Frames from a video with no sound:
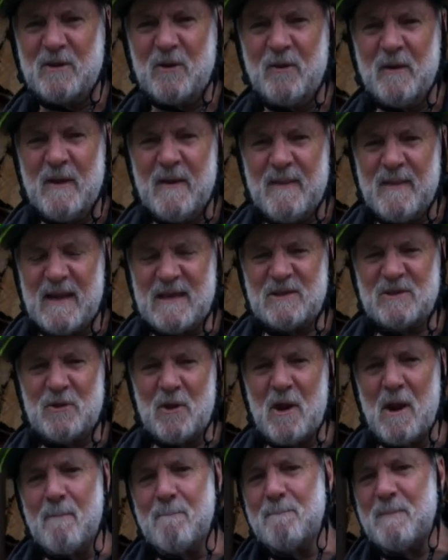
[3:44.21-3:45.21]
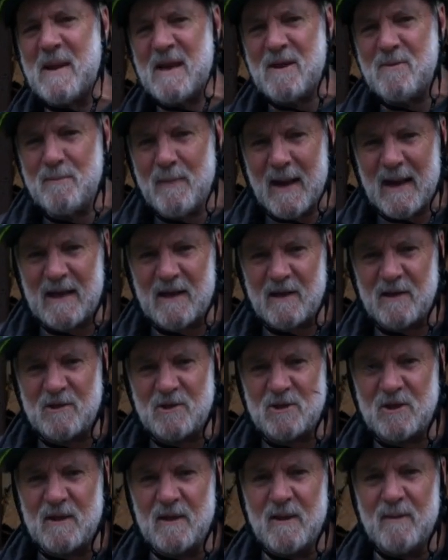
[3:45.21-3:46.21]
Now, that's not a big
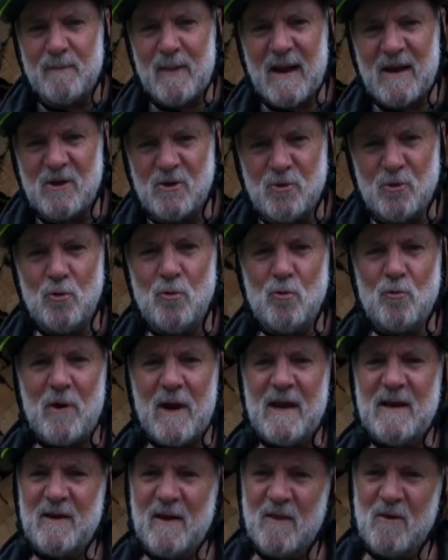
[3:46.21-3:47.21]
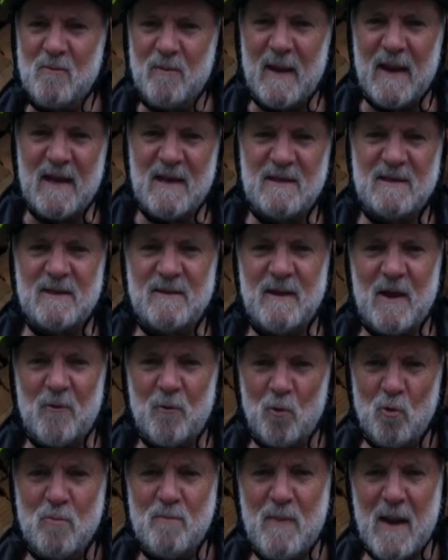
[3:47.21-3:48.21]
mileage, but I do ride other bikes, a
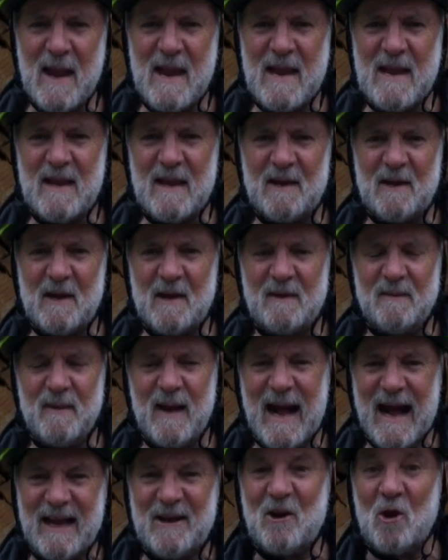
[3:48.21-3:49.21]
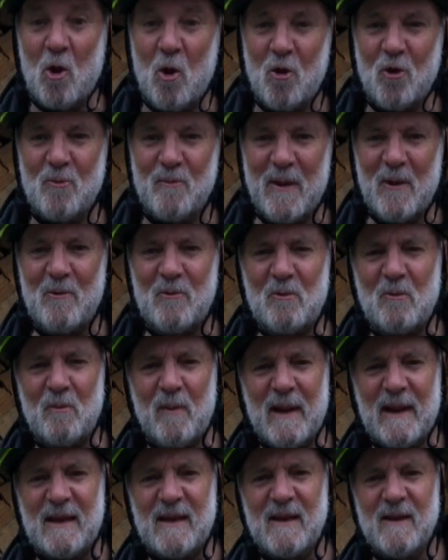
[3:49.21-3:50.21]
road bike and an analogue mountain
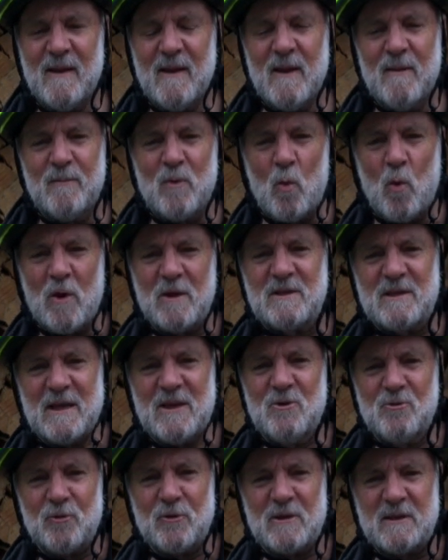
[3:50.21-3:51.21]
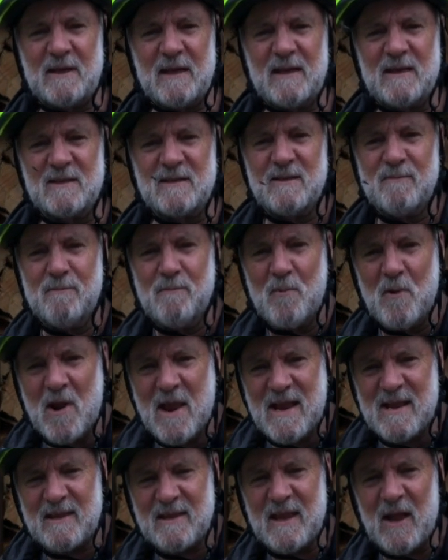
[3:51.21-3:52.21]
bike. But what's interesting is the
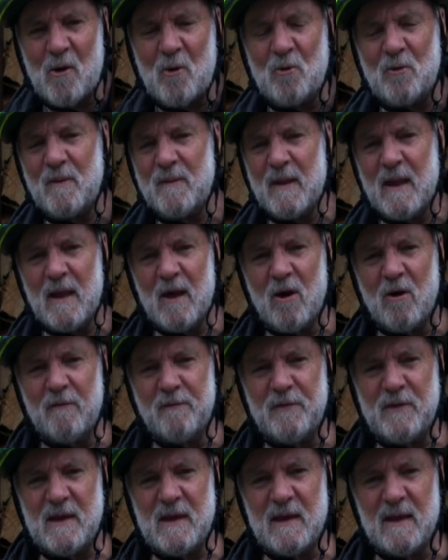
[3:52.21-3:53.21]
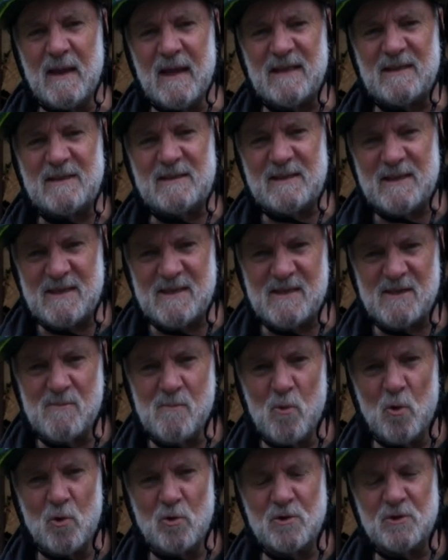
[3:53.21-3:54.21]
breakdown of the assist
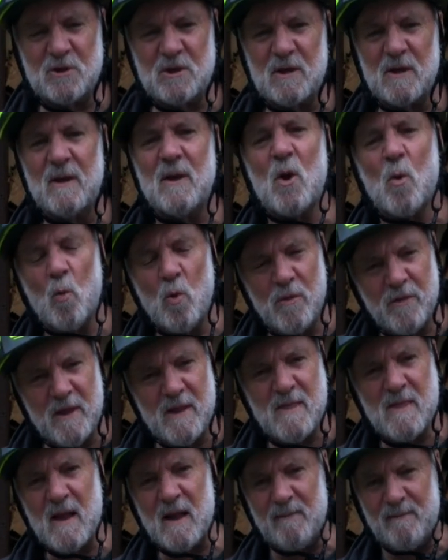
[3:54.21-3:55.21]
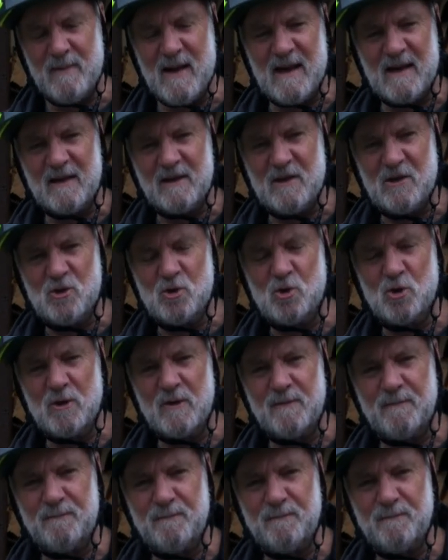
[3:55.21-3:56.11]
modes within that mileage.